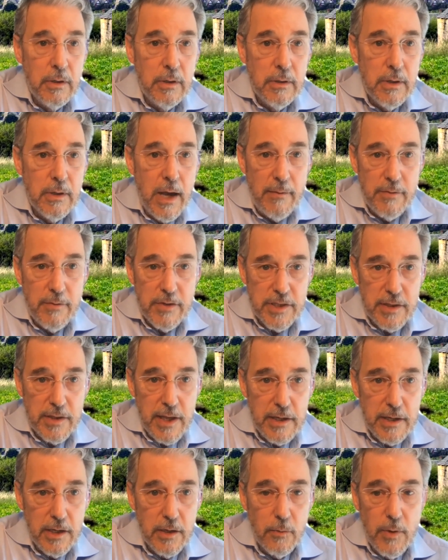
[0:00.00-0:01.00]
Obviously, they
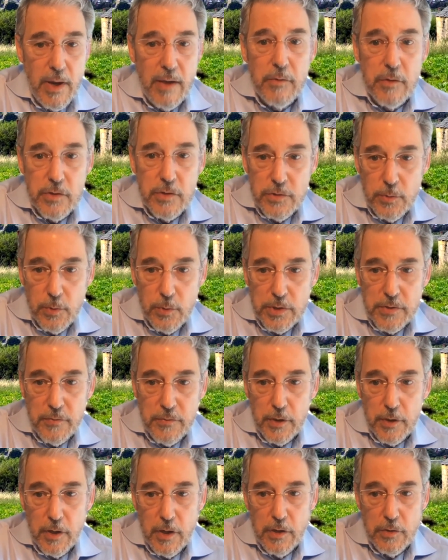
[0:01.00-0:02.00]
need a revenue source if
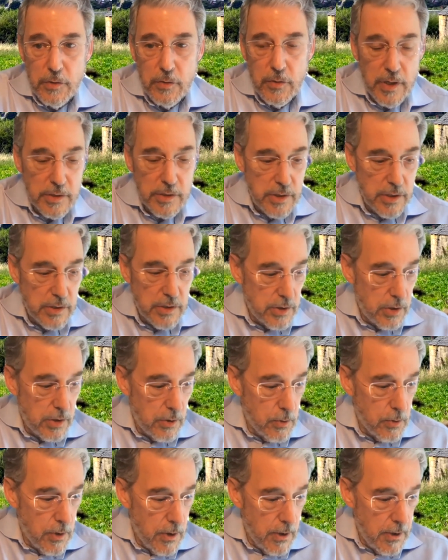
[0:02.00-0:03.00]
they're going to do this. And
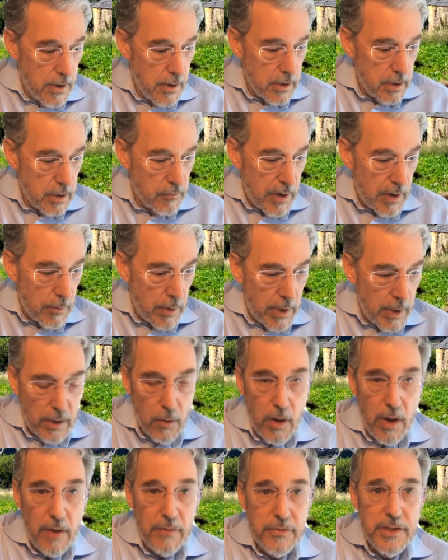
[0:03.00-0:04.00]
so if I want to
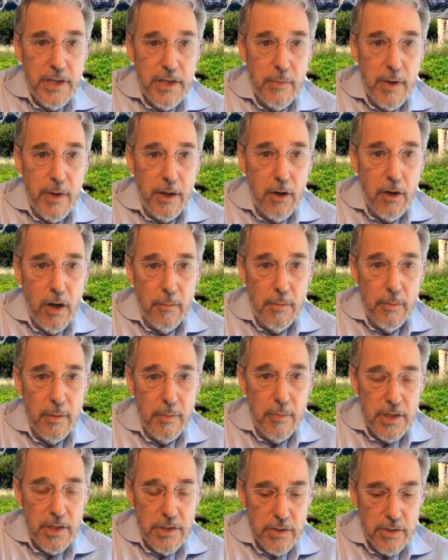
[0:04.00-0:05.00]
offset my carbon
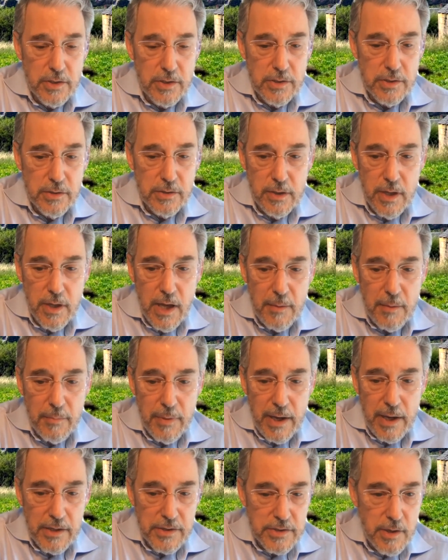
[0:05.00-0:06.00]
emissions, not
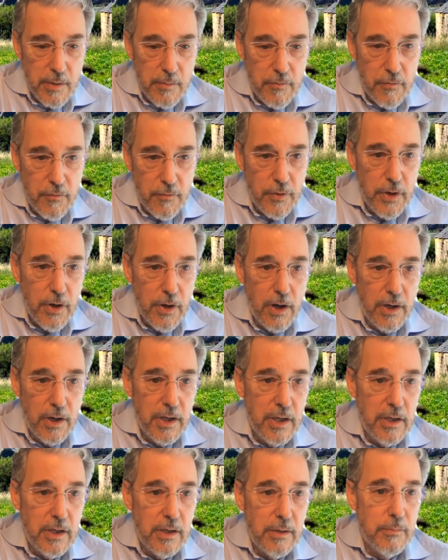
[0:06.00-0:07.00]
by some
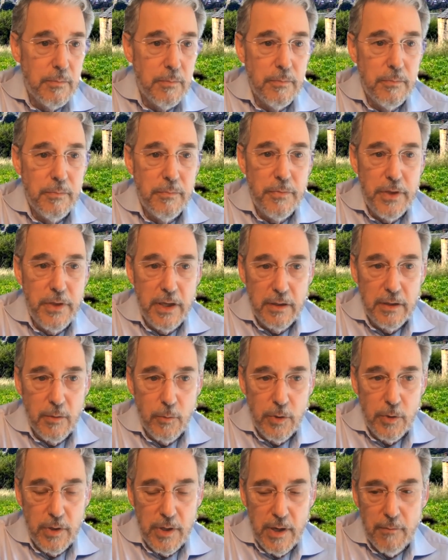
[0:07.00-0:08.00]
fanarchy thing that
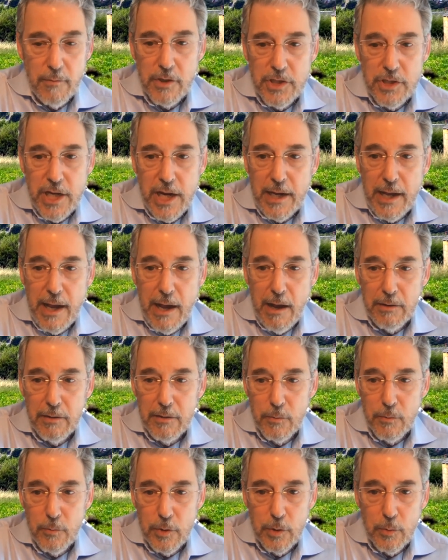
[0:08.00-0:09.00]
would never check out in
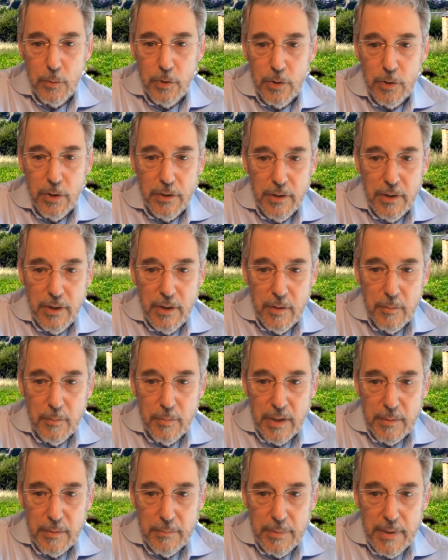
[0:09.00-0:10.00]
the real world,
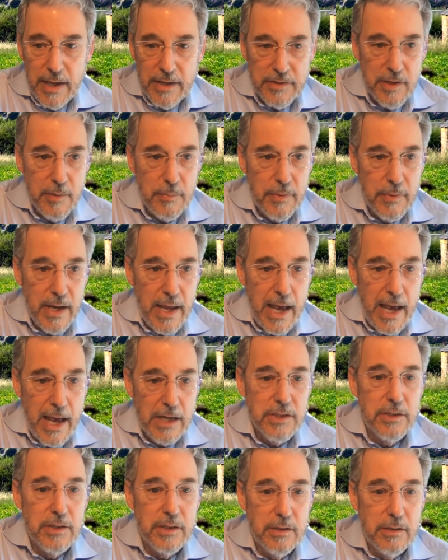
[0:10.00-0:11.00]
but by something that
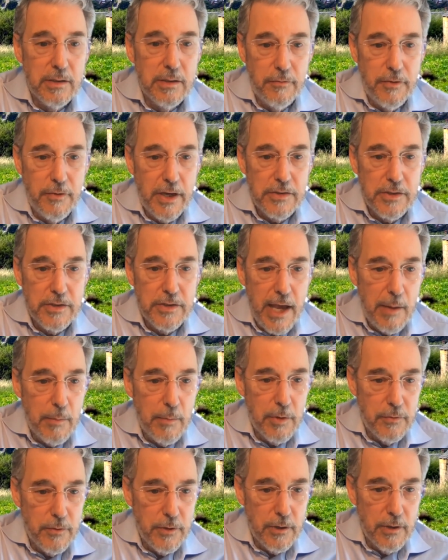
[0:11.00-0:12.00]
actually affects the
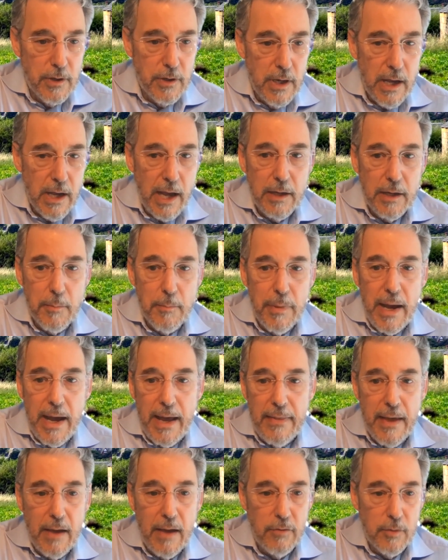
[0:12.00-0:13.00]
atmosphere, I can buy
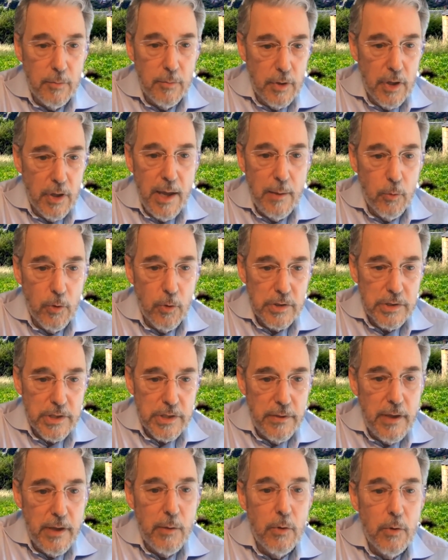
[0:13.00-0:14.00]
that from Climeworks,
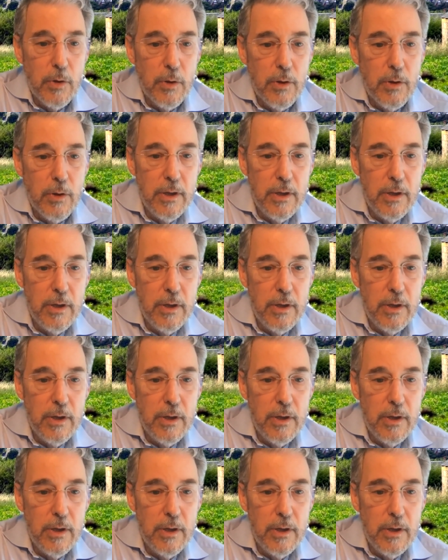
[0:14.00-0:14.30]
and they will,